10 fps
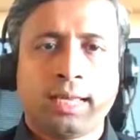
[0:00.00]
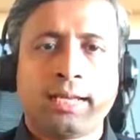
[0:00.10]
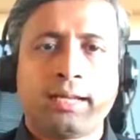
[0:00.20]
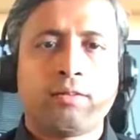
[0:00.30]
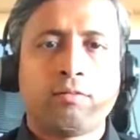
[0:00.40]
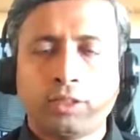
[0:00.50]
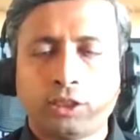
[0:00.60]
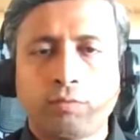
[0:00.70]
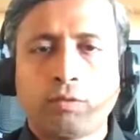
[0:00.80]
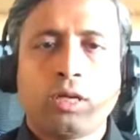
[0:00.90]
Like
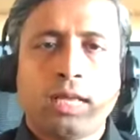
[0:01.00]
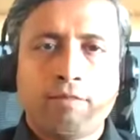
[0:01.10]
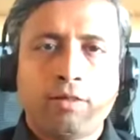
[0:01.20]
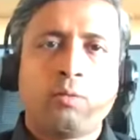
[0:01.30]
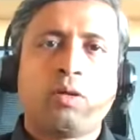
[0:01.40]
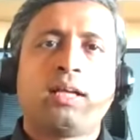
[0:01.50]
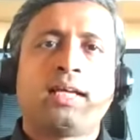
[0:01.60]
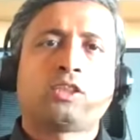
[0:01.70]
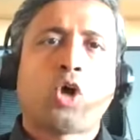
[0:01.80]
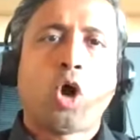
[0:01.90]
first of all, everyone
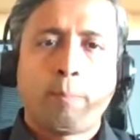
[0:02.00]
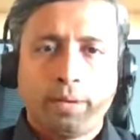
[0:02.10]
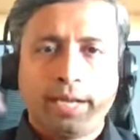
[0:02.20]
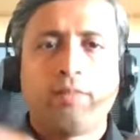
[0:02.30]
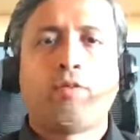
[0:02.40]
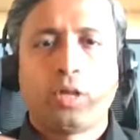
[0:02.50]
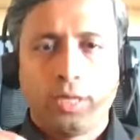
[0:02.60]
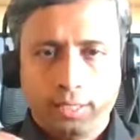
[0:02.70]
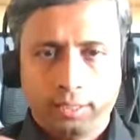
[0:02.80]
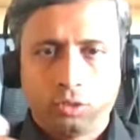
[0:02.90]
has opted for it,